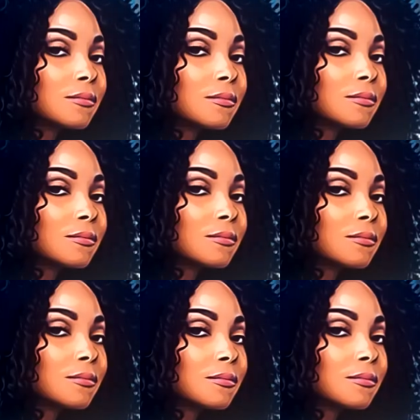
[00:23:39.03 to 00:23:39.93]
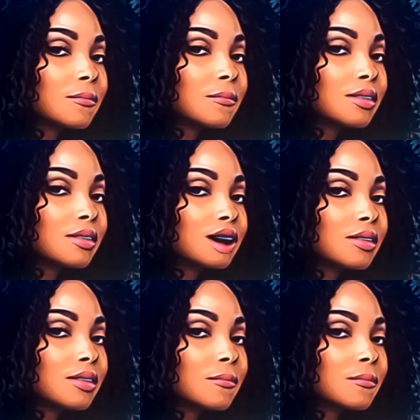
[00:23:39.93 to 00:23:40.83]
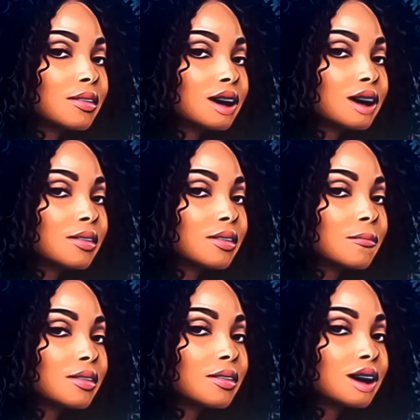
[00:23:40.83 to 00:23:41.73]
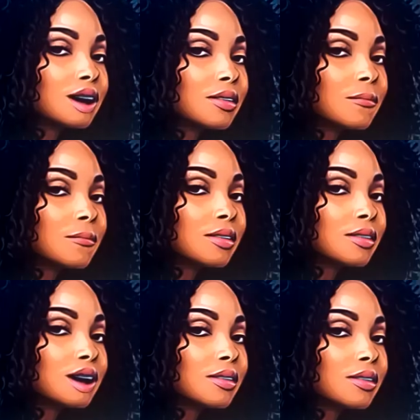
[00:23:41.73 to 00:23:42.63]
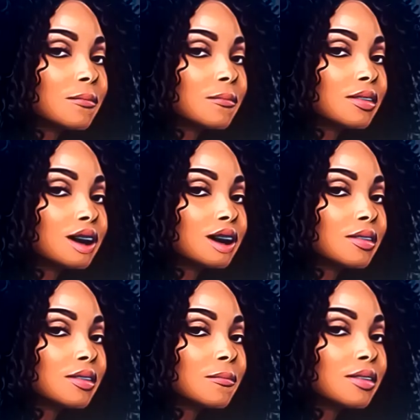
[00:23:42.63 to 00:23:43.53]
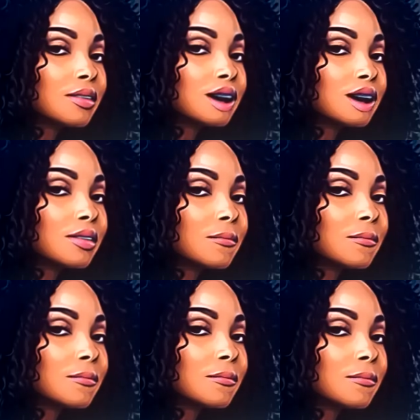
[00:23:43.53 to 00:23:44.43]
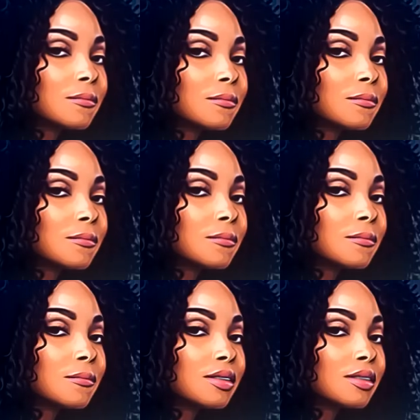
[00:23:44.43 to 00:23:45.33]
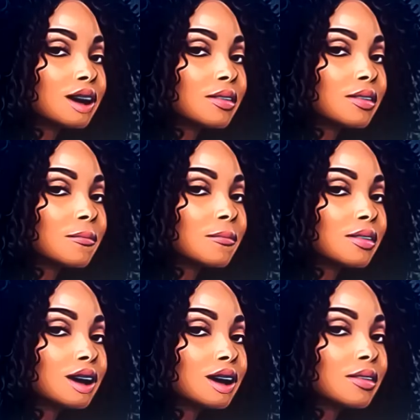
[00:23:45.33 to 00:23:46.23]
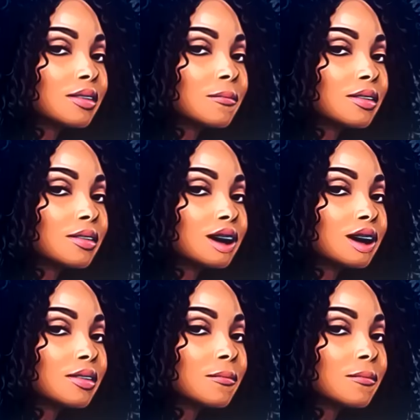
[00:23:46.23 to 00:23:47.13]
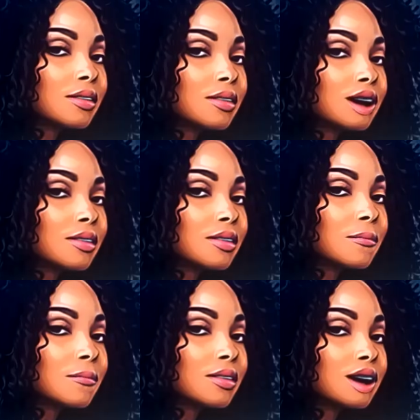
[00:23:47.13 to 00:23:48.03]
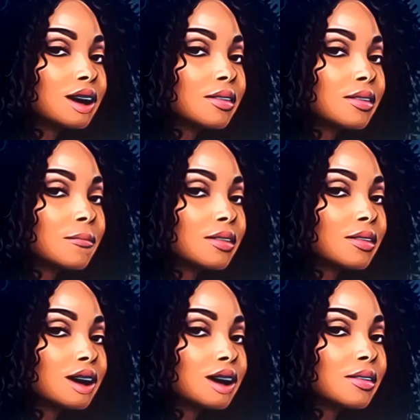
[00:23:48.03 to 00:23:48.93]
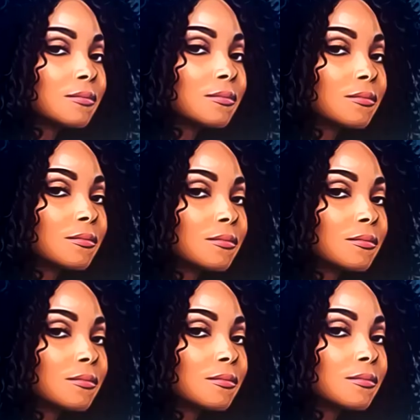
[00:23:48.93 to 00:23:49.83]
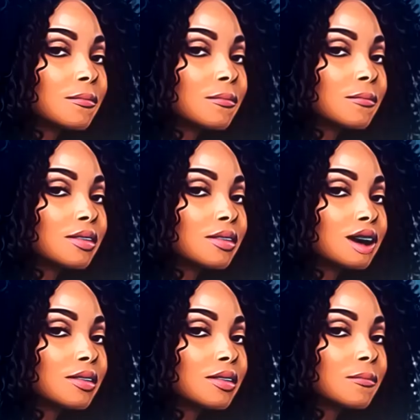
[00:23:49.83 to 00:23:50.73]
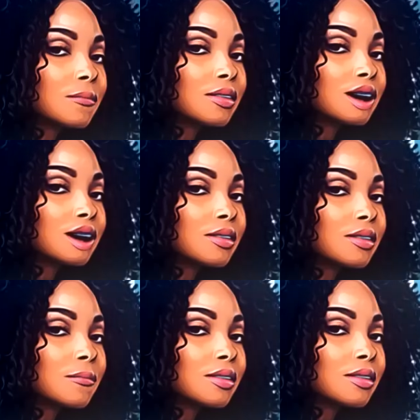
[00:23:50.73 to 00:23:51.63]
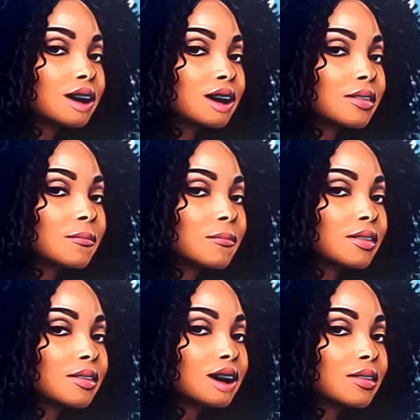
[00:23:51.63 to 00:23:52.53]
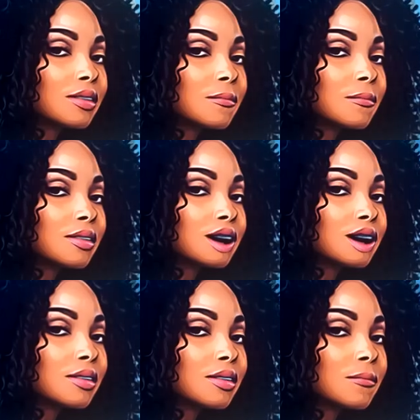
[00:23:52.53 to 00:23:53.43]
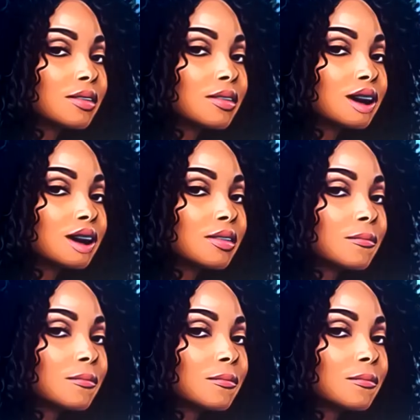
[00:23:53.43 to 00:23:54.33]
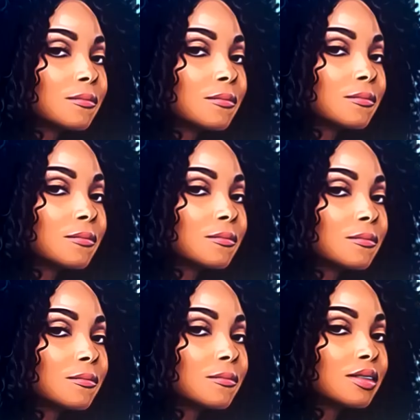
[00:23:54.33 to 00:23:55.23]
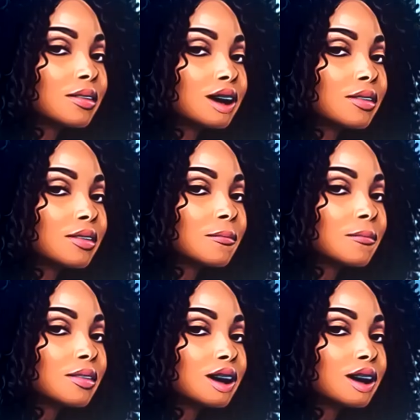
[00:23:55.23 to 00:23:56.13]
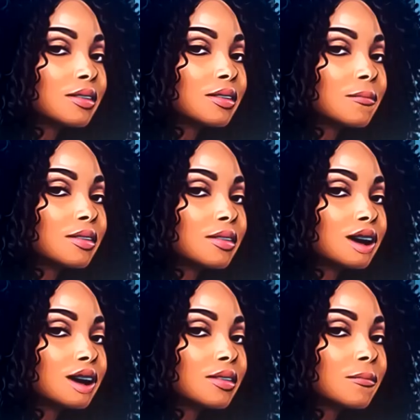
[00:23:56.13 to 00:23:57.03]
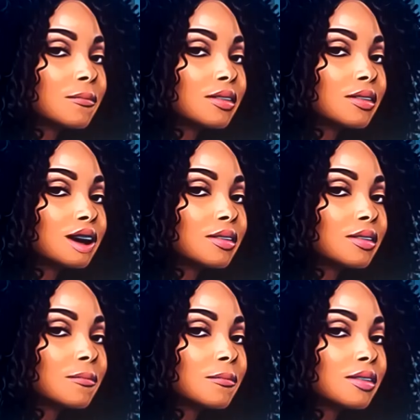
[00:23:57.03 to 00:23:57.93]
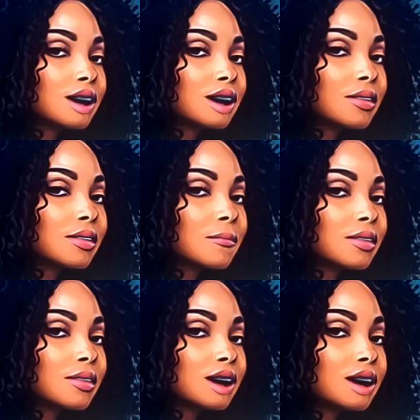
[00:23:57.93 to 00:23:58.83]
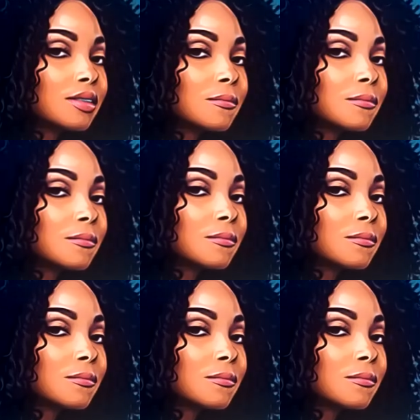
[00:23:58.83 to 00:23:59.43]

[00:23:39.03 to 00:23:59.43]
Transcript: Lord, make it stop. All these heifers crazy. Here comes Sheree talking about, well, you know what? I haven't seen y'all's name on my site to purchase anything. Girl, you know ain't nothing on that error page. How we gonna go and get something off a white page with nothing on it but error message 404? Goodbye, Sheree, and good night.